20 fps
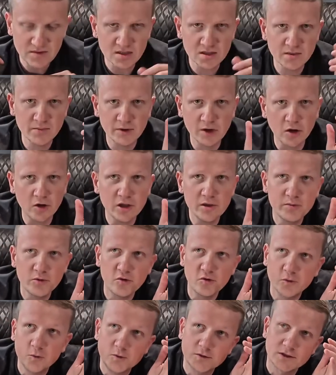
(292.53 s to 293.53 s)
The Begali
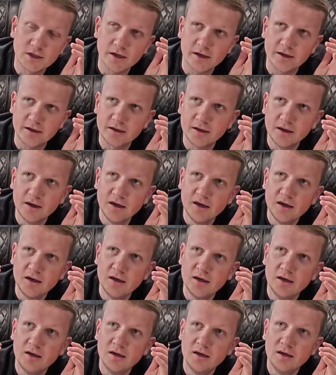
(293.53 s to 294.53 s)
booth was like
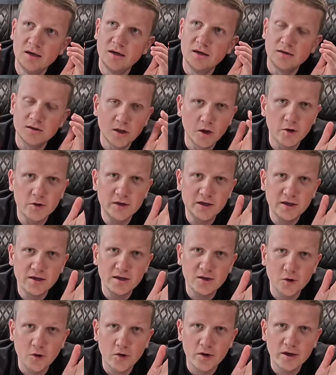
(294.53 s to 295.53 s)
low-key
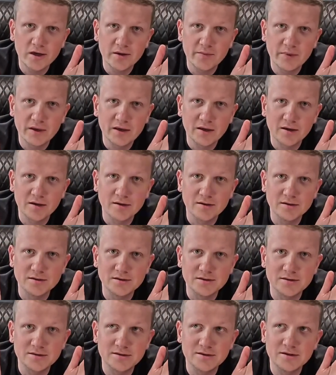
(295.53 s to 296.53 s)
annoying
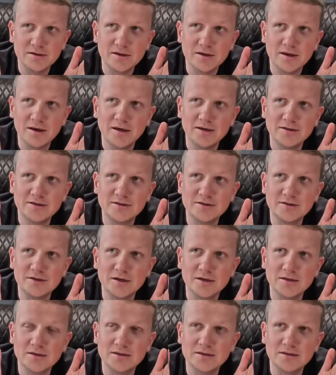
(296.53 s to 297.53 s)
because it's
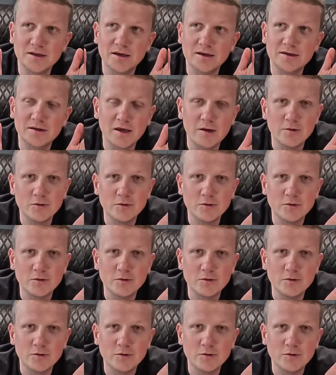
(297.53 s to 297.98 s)
just like,